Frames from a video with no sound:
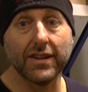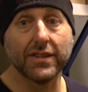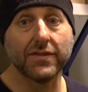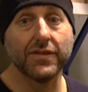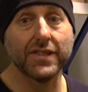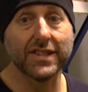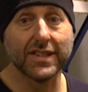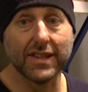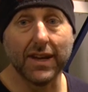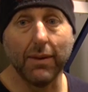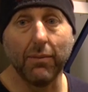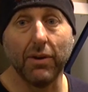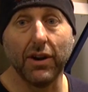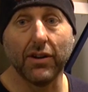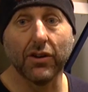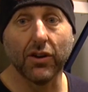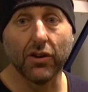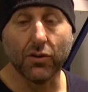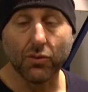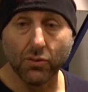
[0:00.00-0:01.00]
is for
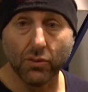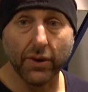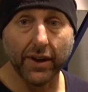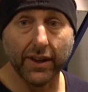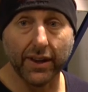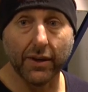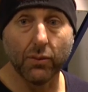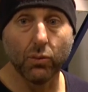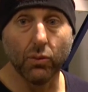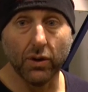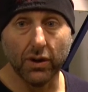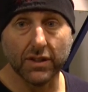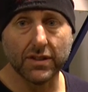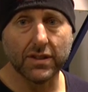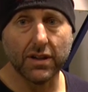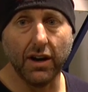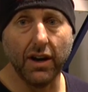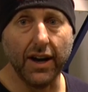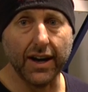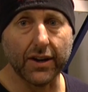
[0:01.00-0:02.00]
someone who really
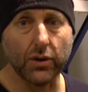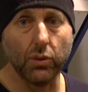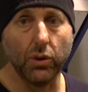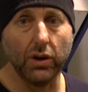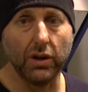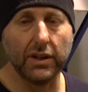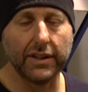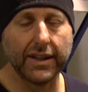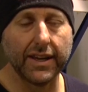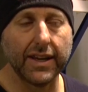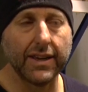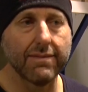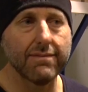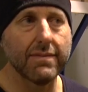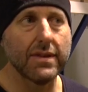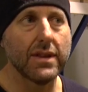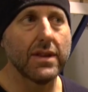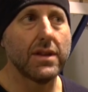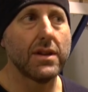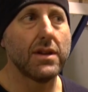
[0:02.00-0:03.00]
wants high quality.
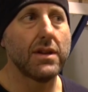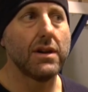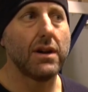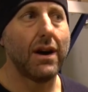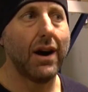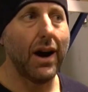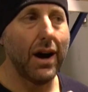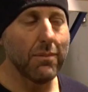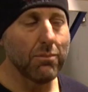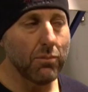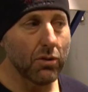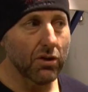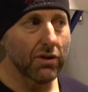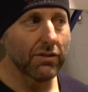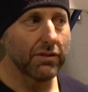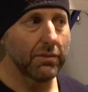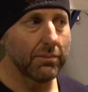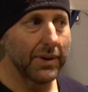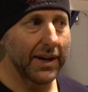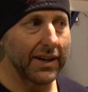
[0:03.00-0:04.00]
I'm more
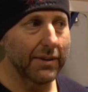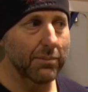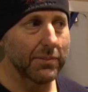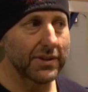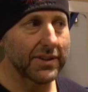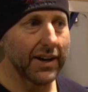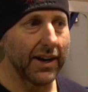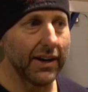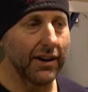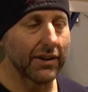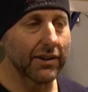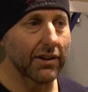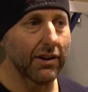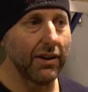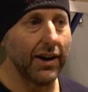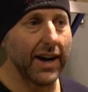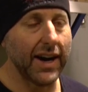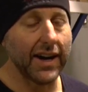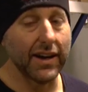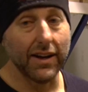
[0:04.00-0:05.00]
of a meat and potato
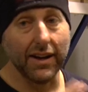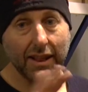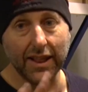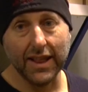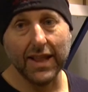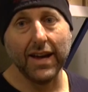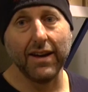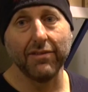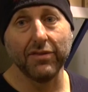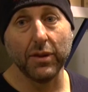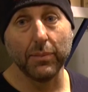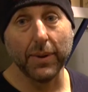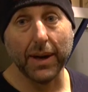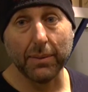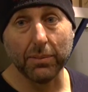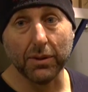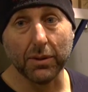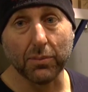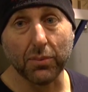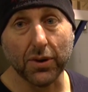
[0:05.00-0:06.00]
guy, and I love the
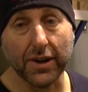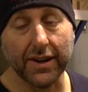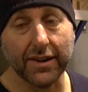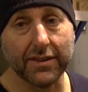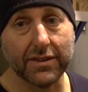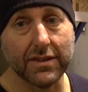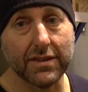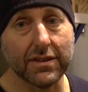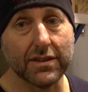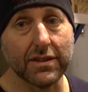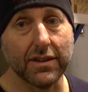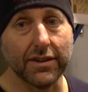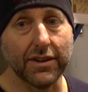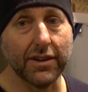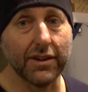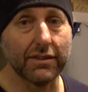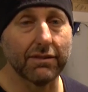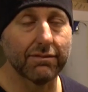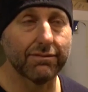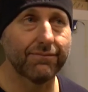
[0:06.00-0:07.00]
people at Predator, so
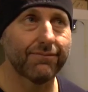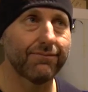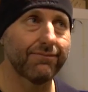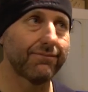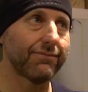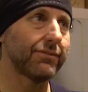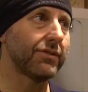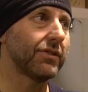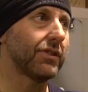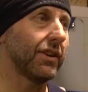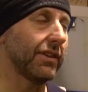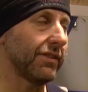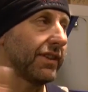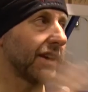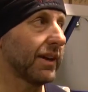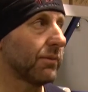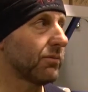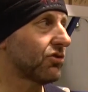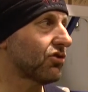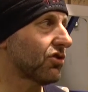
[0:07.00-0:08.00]
don't think
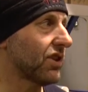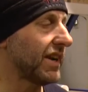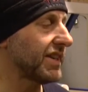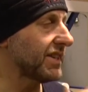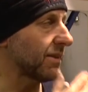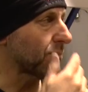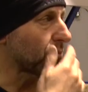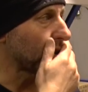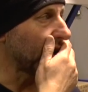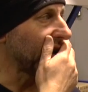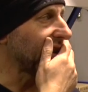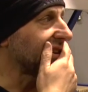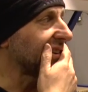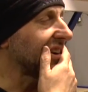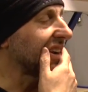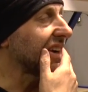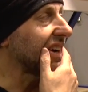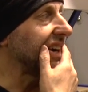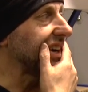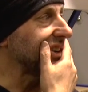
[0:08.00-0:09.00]
I'm trashing Predator,
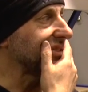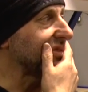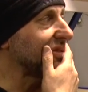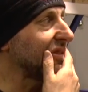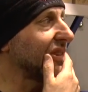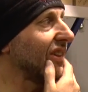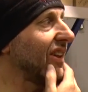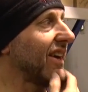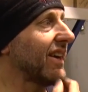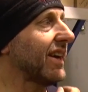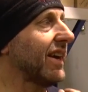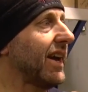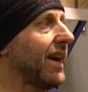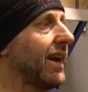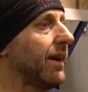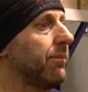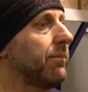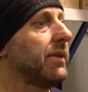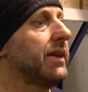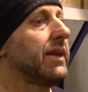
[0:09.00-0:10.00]
and I kind of feel like I
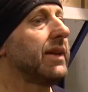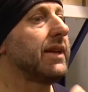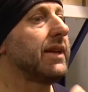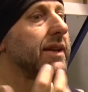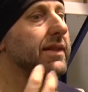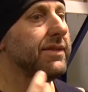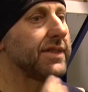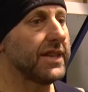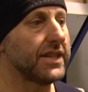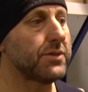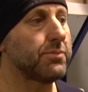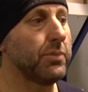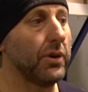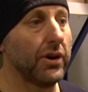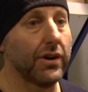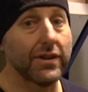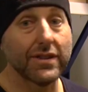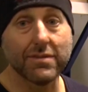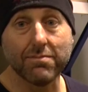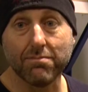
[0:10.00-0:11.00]
am. This
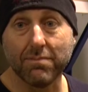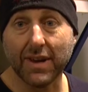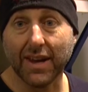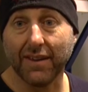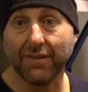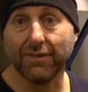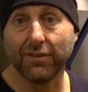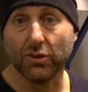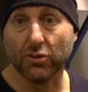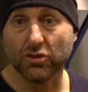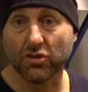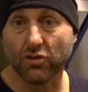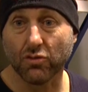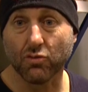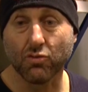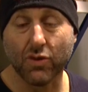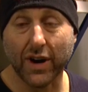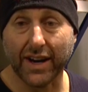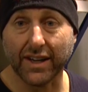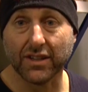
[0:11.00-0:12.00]
bow to me feels
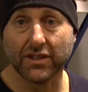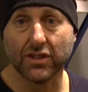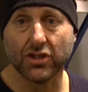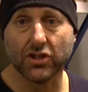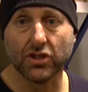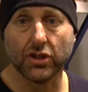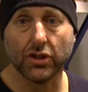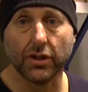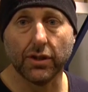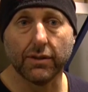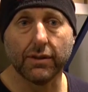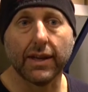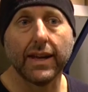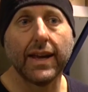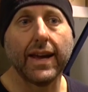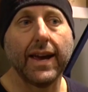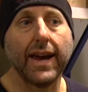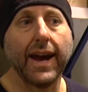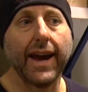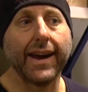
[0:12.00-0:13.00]
great to shoot,
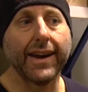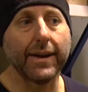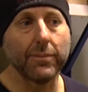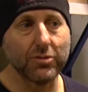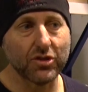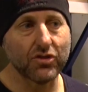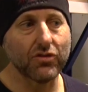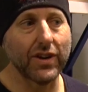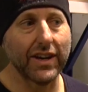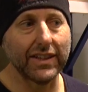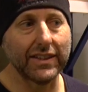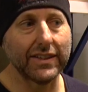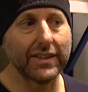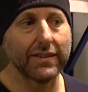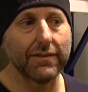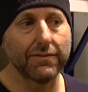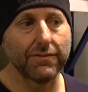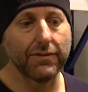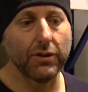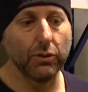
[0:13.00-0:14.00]
and I'm struggling
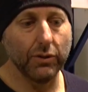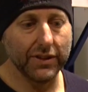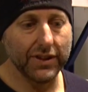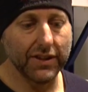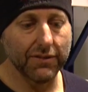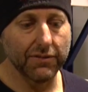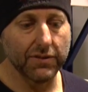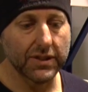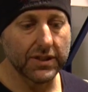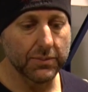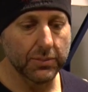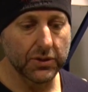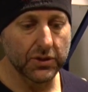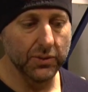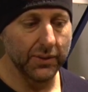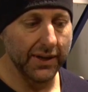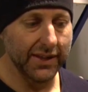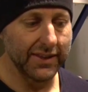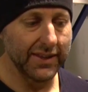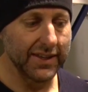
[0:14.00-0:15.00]
to feel the difference
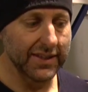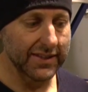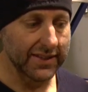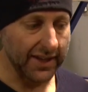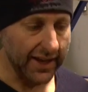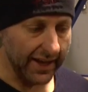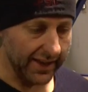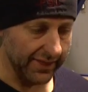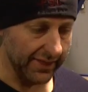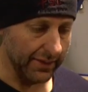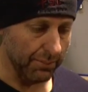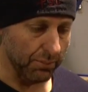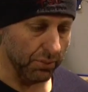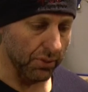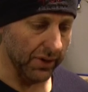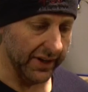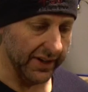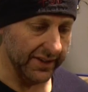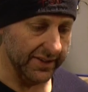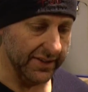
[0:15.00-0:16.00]
between this and the
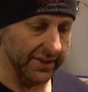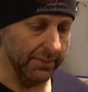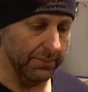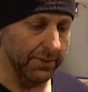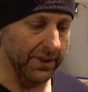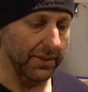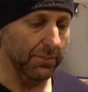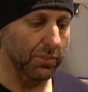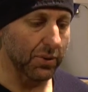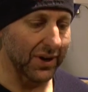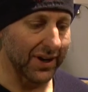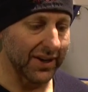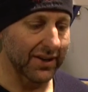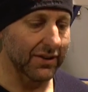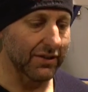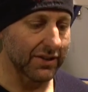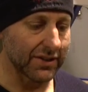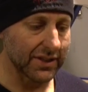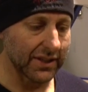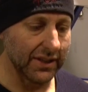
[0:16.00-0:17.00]
Predator. But the
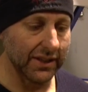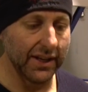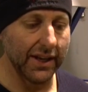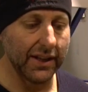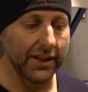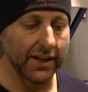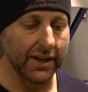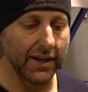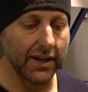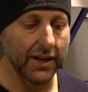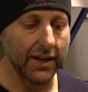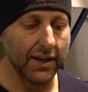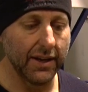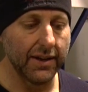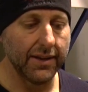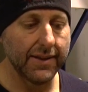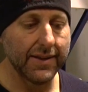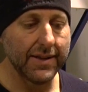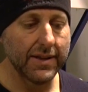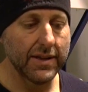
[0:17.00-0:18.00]
Predator is clearly
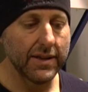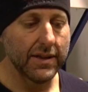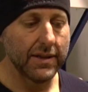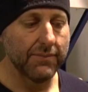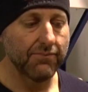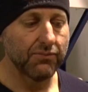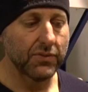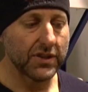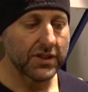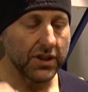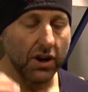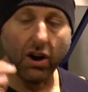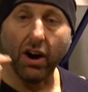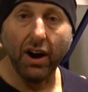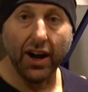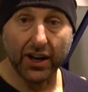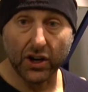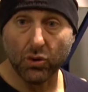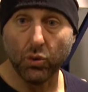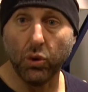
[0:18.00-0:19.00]
it's a
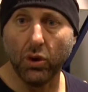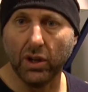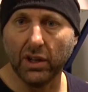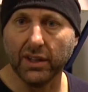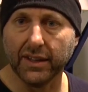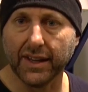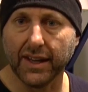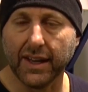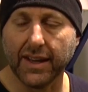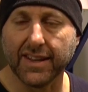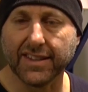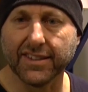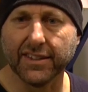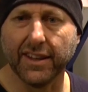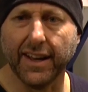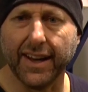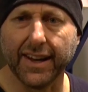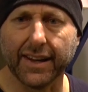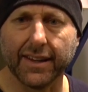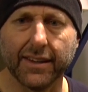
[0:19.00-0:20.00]
high quality. It's
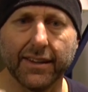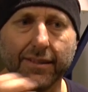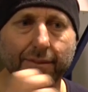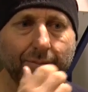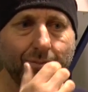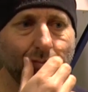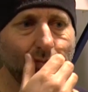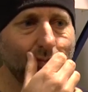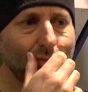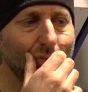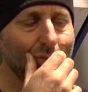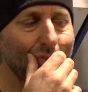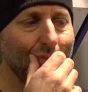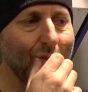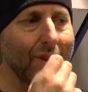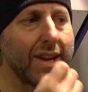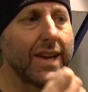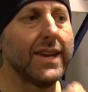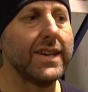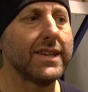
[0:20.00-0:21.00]
like,
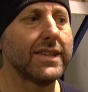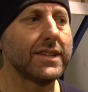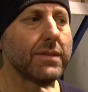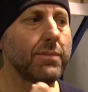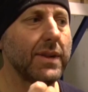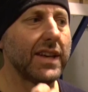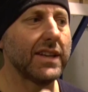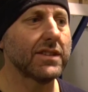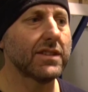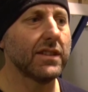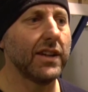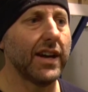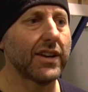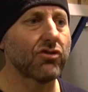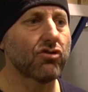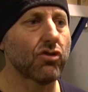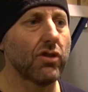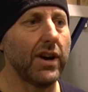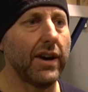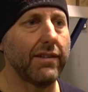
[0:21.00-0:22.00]
to me, it's like
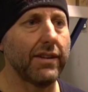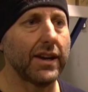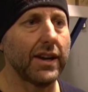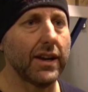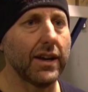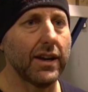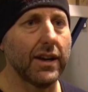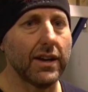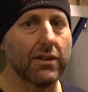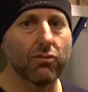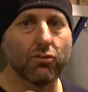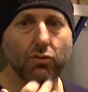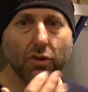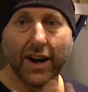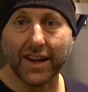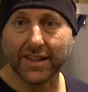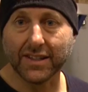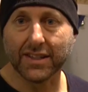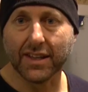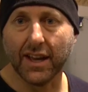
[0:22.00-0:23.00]
driving a
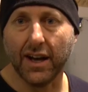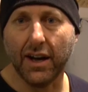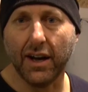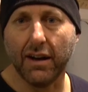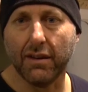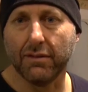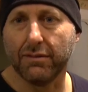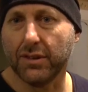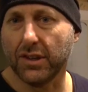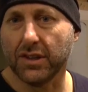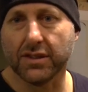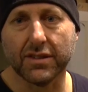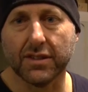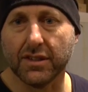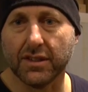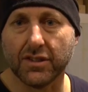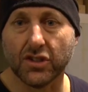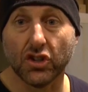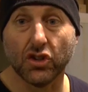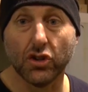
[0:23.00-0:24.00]
race car
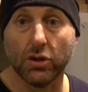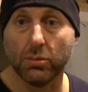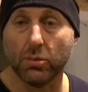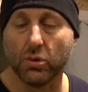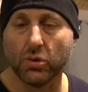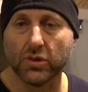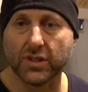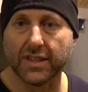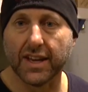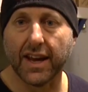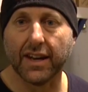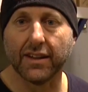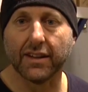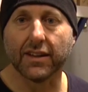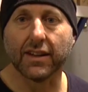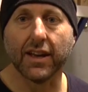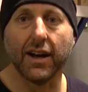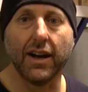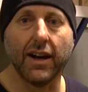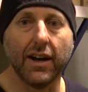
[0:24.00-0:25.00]
versus your normal
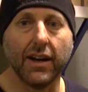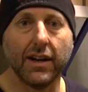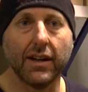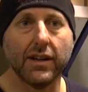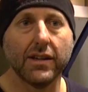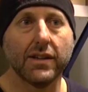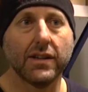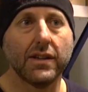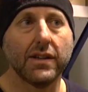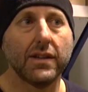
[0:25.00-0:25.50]
standard car.